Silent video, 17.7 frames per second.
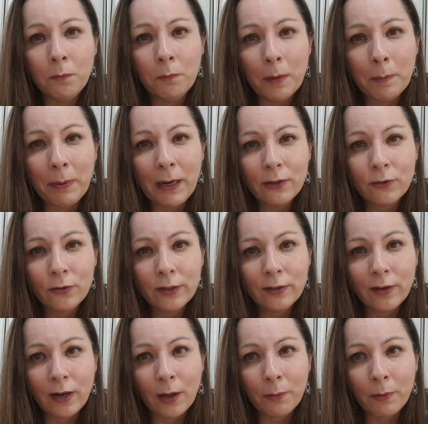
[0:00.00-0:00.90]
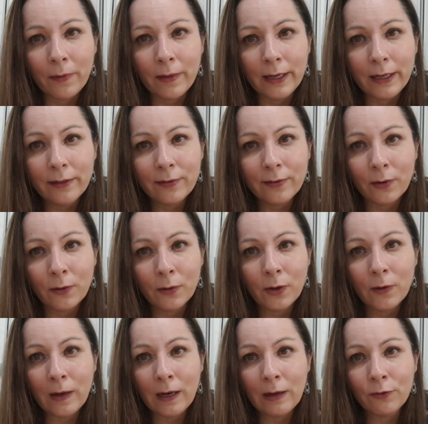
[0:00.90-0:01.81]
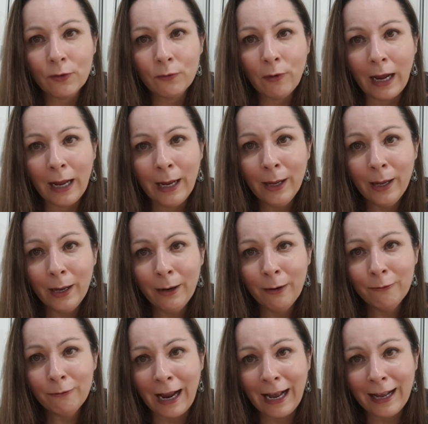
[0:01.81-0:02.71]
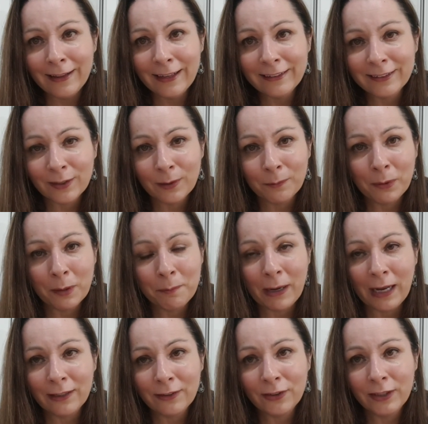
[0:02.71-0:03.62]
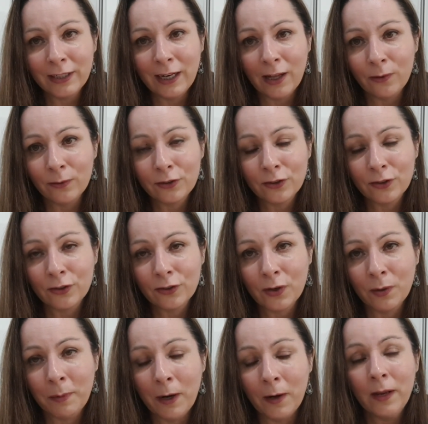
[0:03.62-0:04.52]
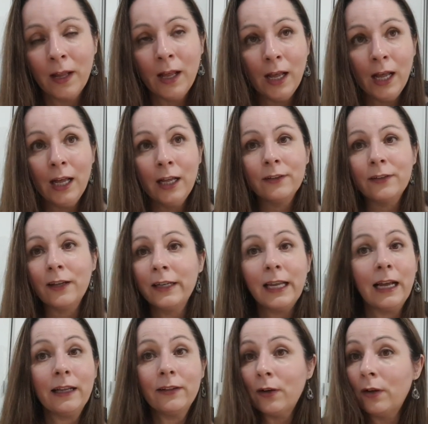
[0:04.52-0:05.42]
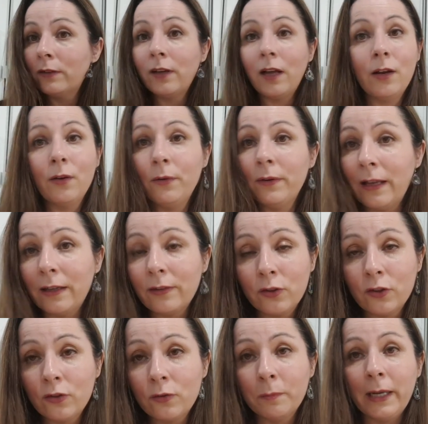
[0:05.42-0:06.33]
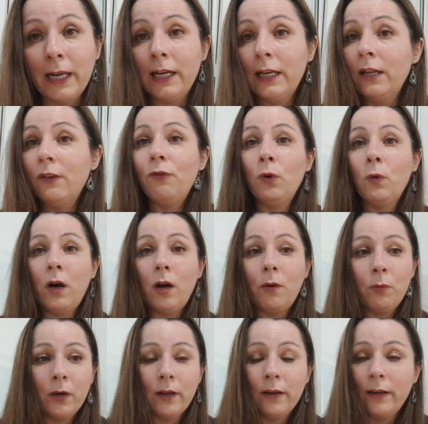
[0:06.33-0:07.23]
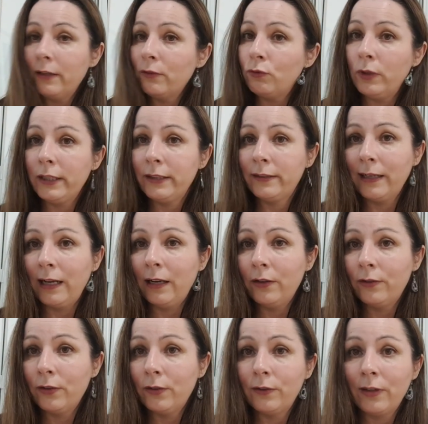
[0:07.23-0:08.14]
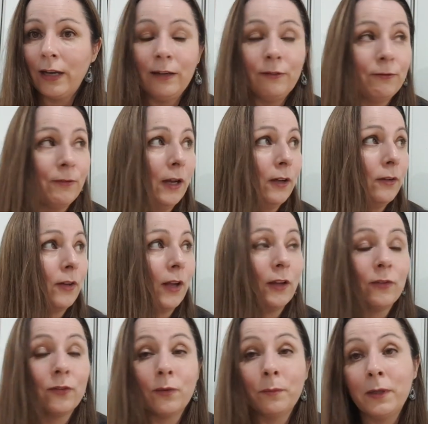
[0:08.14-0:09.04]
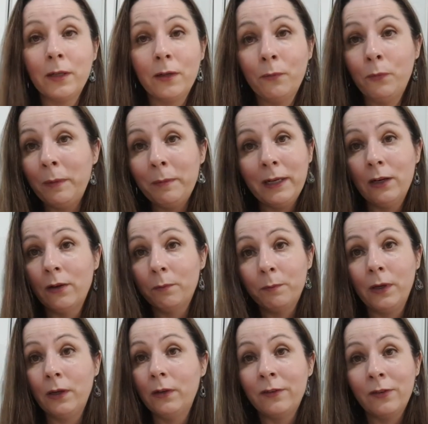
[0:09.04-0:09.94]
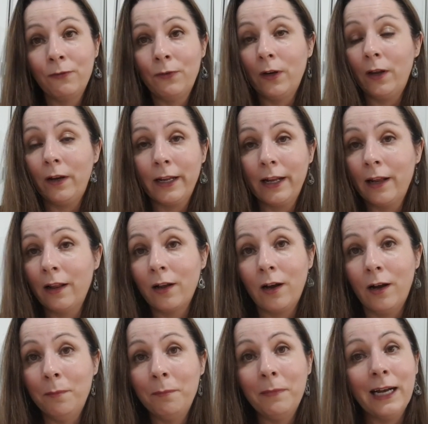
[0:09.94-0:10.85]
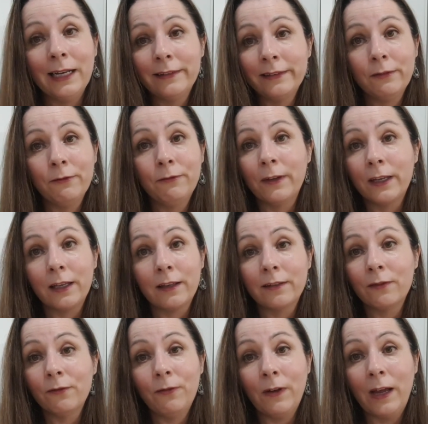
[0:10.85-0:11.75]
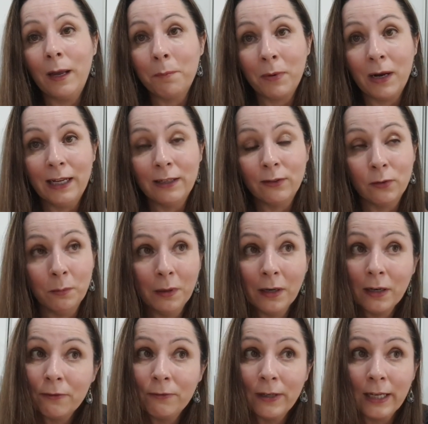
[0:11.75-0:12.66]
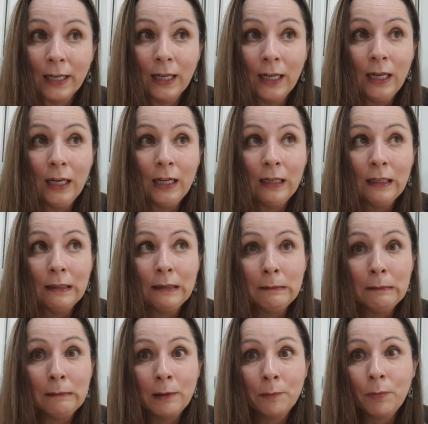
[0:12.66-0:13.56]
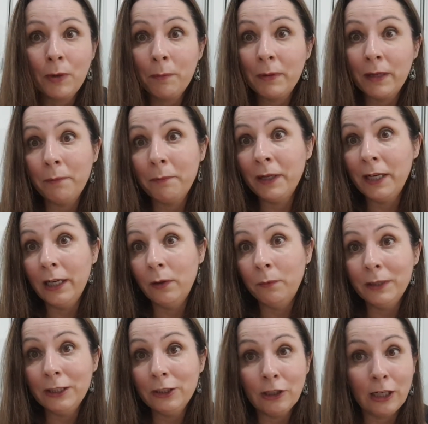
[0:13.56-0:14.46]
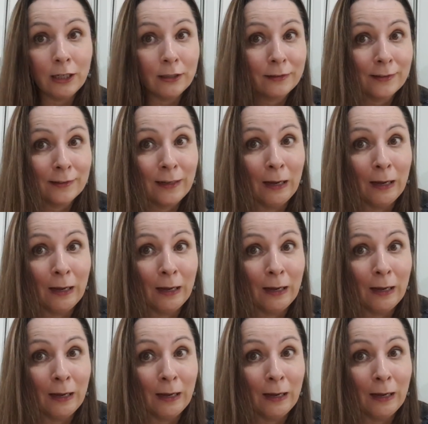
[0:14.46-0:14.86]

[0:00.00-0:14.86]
My battery's low on this, so I'm going to have to write this up. The battery light's just come on. So yeah, so I don't know if that's just me. And if you are one of these resellers who take photos, some of the women look beautiful on it and they've got amazing figures, and fair play to them. And I think, probably I'm a little bit jealous, I